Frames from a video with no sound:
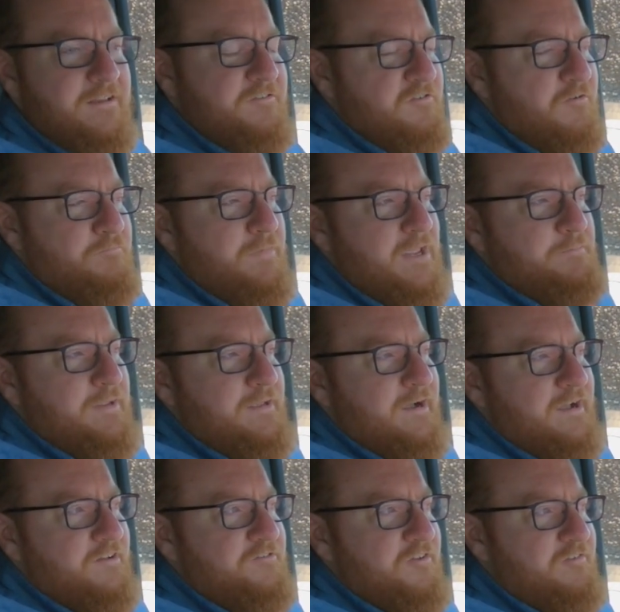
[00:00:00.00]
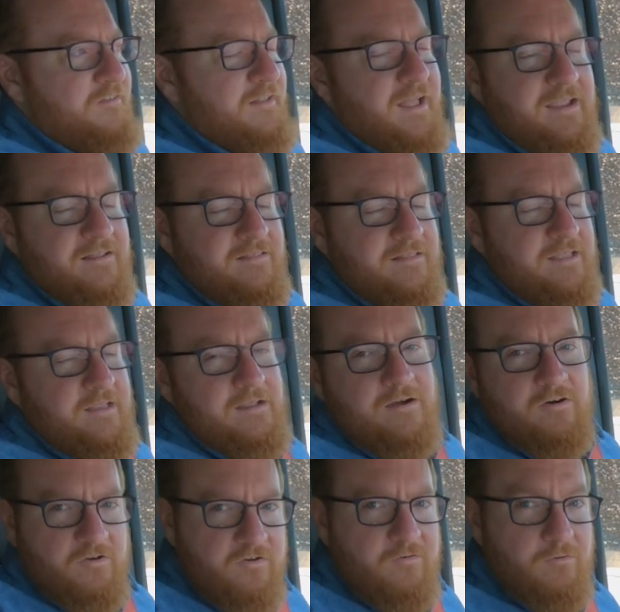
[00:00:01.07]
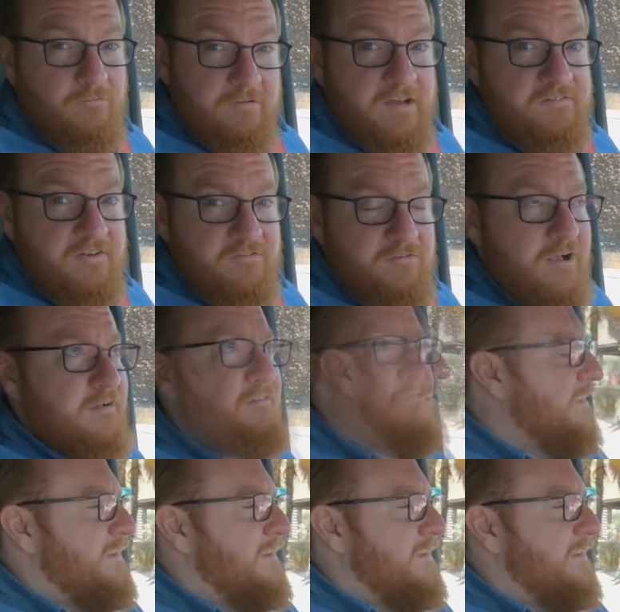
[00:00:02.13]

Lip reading: so maybe I just like the hardcore racing trucks.